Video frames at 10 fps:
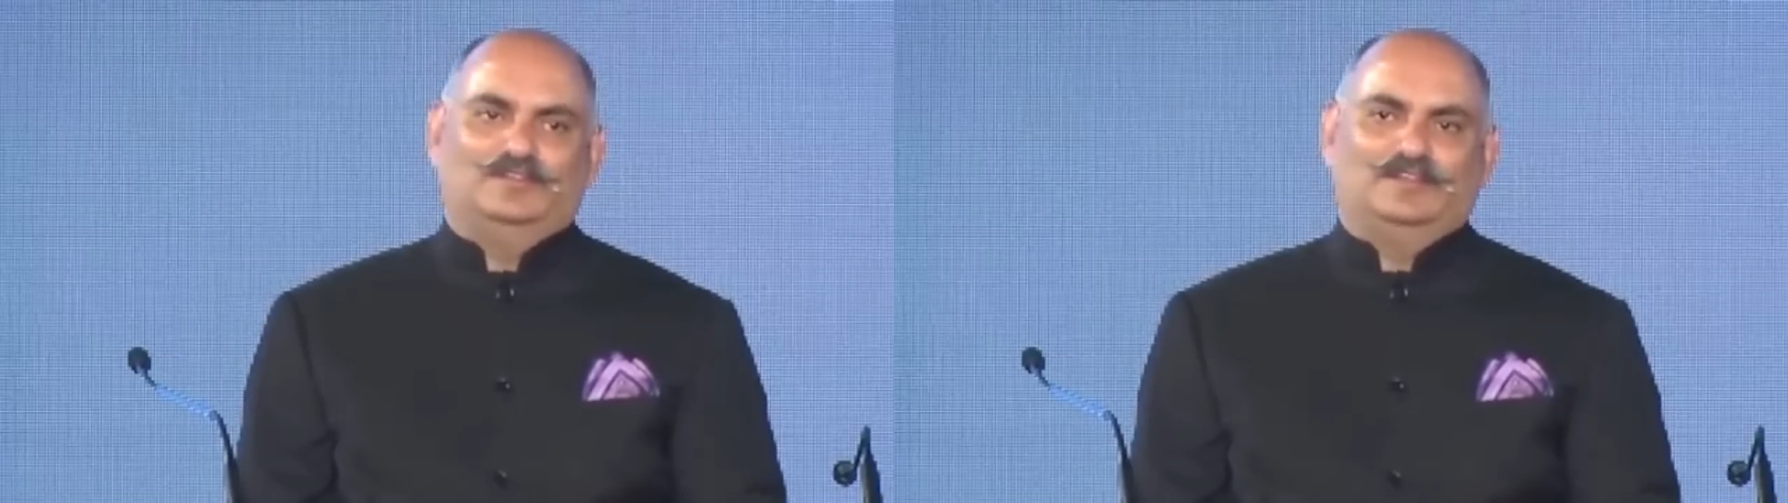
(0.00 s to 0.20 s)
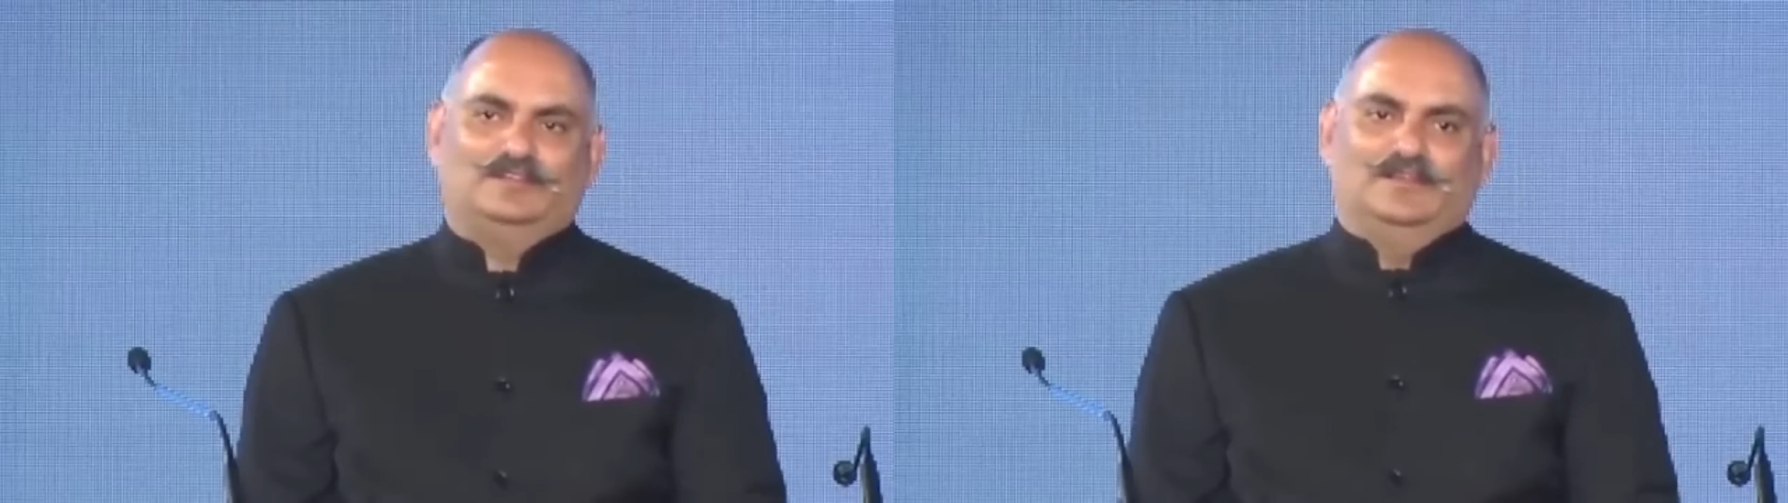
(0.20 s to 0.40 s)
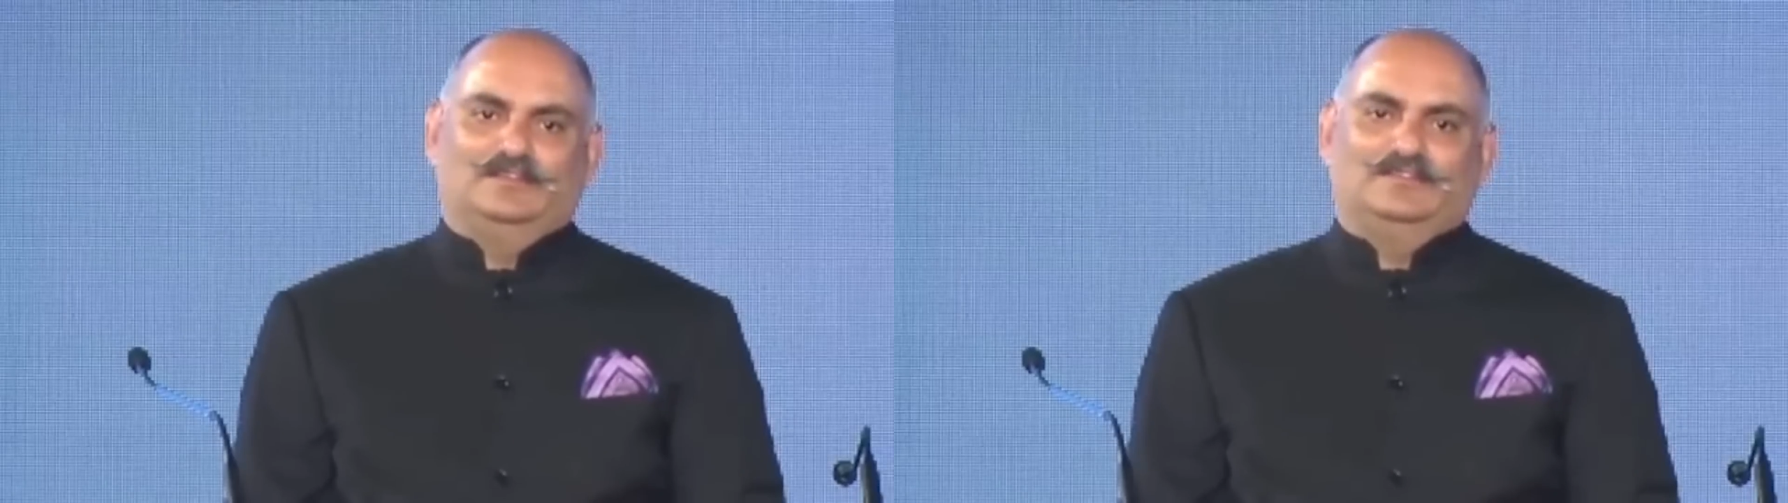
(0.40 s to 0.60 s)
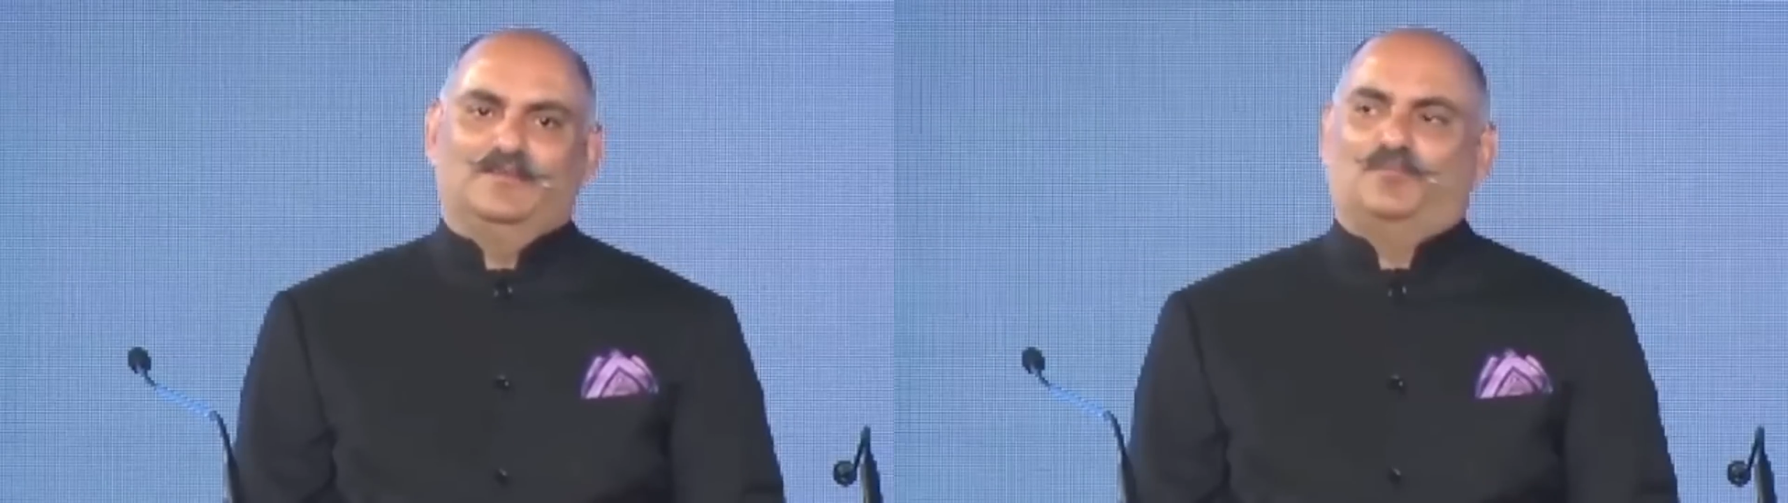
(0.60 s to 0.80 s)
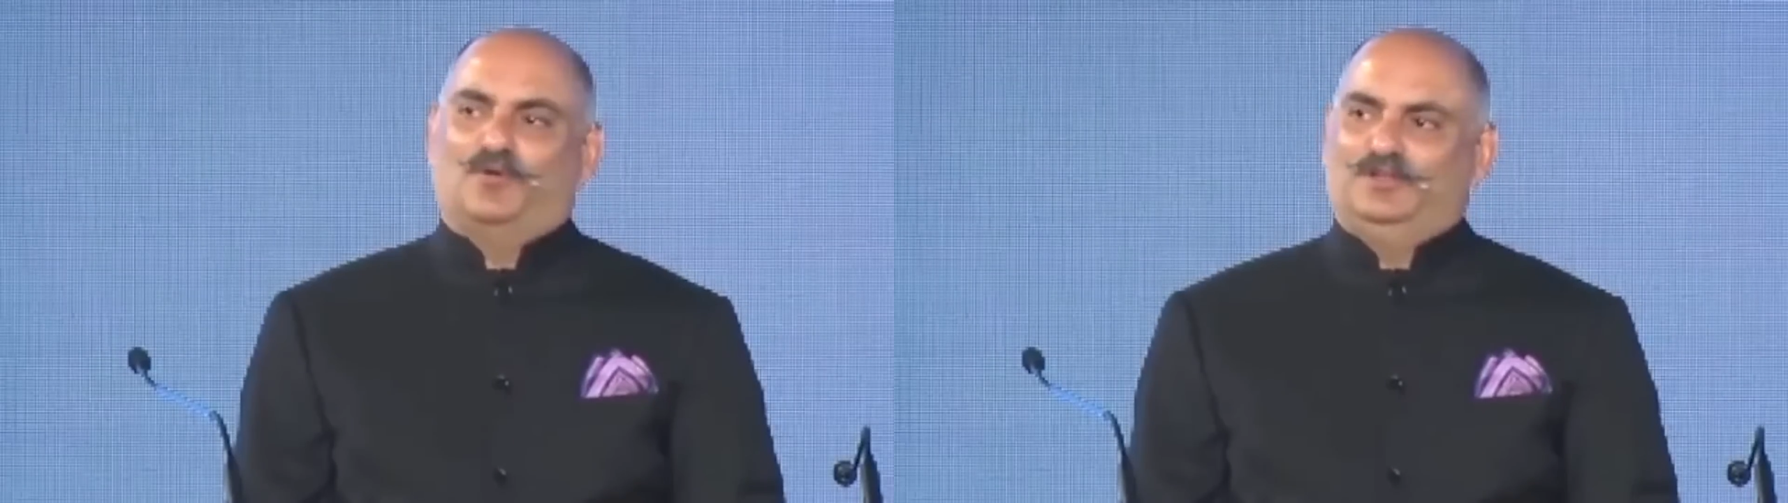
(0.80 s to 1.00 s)
that at
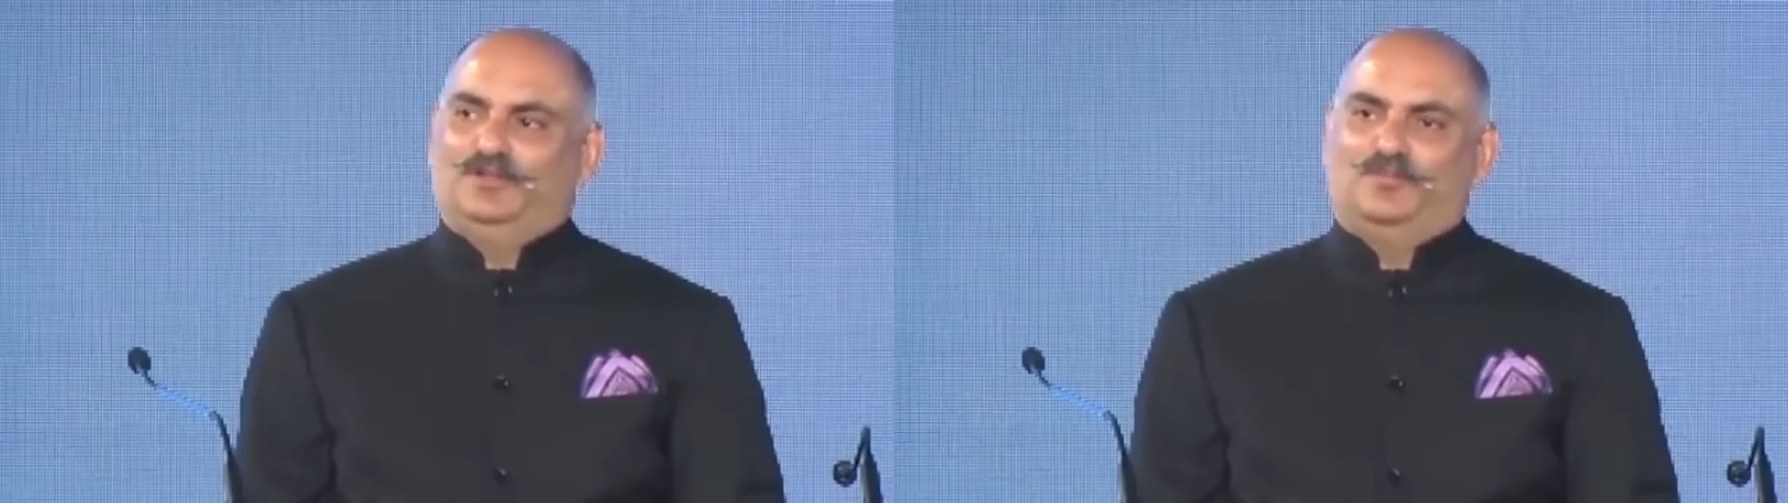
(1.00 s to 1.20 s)
some point,